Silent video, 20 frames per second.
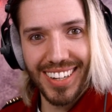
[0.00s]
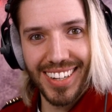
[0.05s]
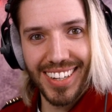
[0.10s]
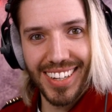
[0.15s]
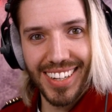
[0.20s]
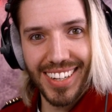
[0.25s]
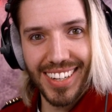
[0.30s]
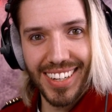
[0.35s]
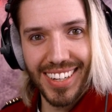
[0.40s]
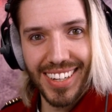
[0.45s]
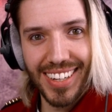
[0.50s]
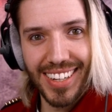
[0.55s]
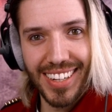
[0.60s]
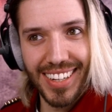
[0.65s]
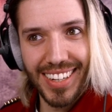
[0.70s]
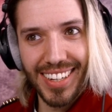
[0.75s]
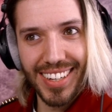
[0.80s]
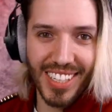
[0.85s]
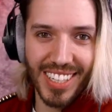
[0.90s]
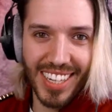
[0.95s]
Uh, uh,
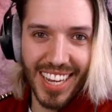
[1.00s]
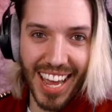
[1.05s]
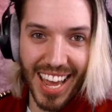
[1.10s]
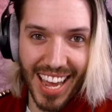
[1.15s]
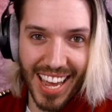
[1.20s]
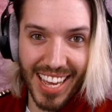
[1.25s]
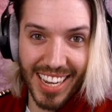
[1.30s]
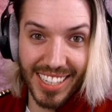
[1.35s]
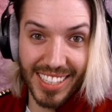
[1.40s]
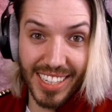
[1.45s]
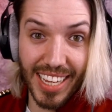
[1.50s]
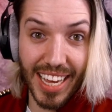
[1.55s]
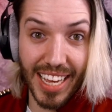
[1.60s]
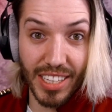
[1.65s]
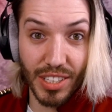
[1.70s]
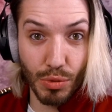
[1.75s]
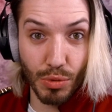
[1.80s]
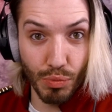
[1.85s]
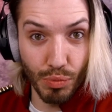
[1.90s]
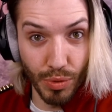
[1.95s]
uh. And
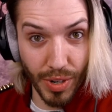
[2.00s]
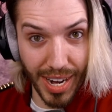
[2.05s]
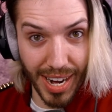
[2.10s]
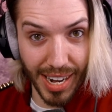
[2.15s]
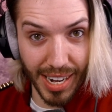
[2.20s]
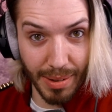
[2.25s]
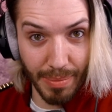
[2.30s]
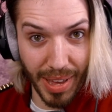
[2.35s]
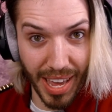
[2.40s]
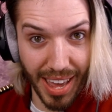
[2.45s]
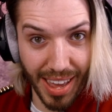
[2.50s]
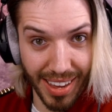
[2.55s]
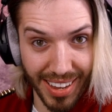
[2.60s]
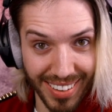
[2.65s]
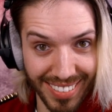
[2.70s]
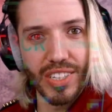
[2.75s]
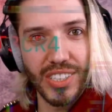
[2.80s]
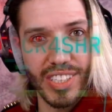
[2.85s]
it's really me.